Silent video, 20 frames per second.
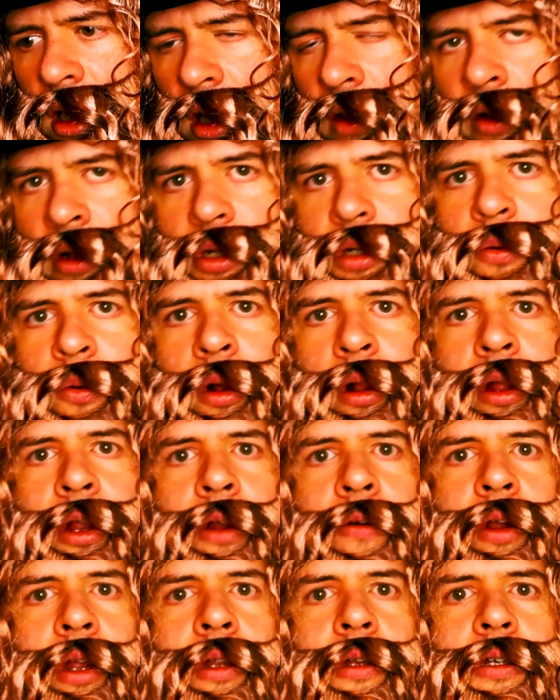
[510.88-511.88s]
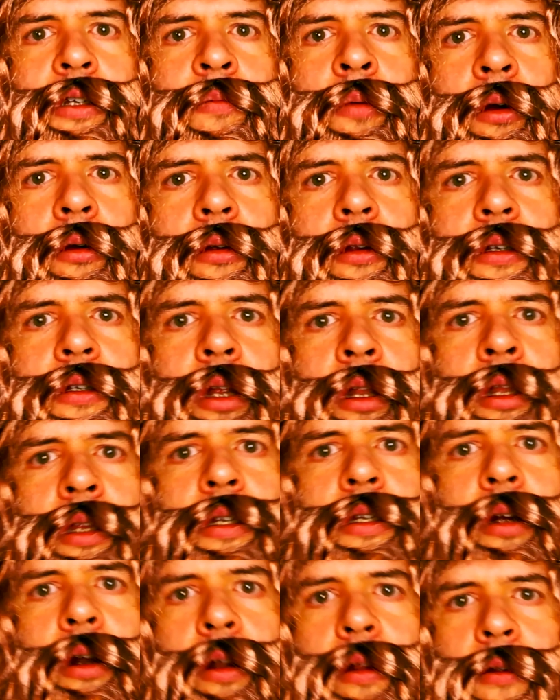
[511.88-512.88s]
And then swirling green smoke suddenly
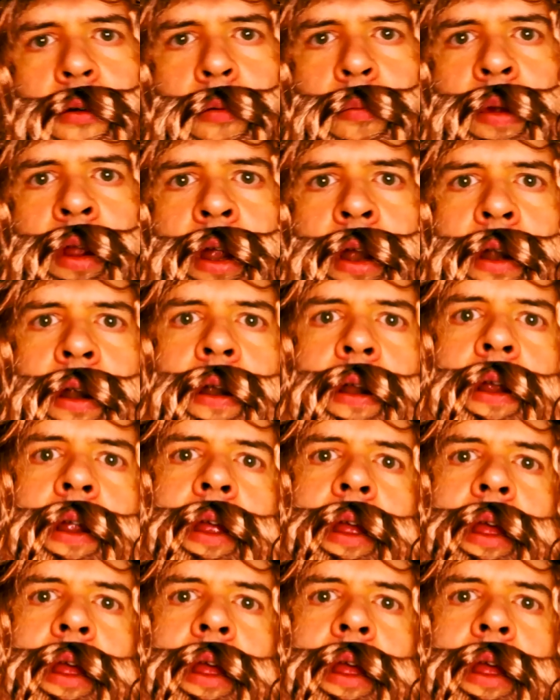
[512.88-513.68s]
started to appear